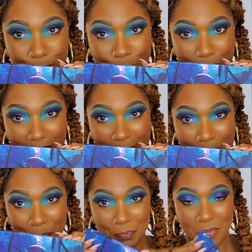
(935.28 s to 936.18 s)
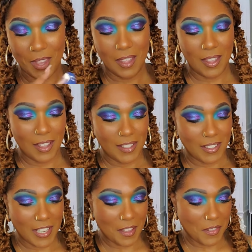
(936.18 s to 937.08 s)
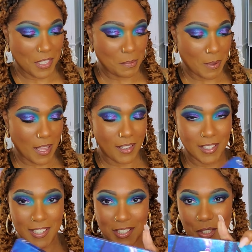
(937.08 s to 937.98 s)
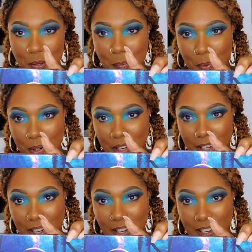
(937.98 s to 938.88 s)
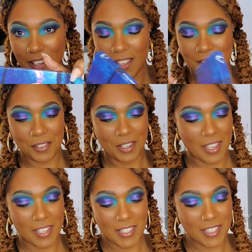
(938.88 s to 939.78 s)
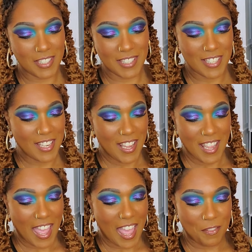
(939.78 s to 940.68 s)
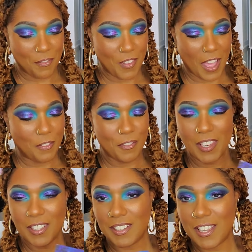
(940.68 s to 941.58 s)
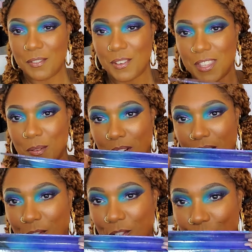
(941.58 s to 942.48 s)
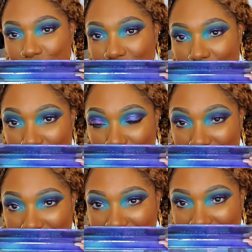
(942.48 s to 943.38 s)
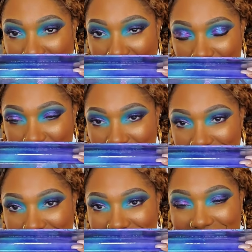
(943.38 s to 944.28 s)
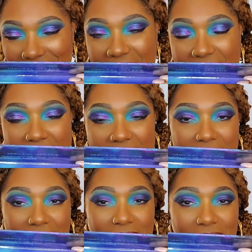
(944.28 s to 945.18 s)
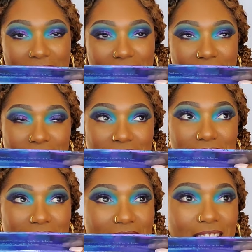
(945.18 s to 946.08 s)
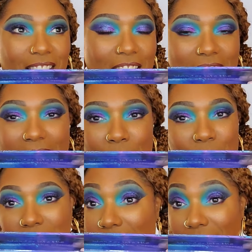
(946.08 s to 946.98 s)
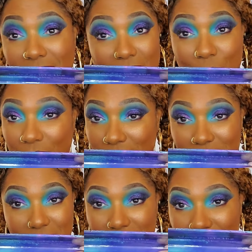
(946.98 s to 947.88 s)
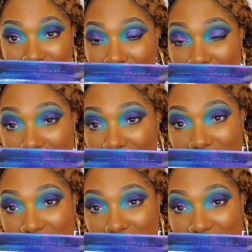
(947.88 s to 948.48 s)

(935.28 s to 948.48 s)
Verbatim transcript: Okay, love this palette. It's so pretty. I don't know, it's just I, I fell in love with it when I first saw it, obviously, and I, I'm still in love with it to this day.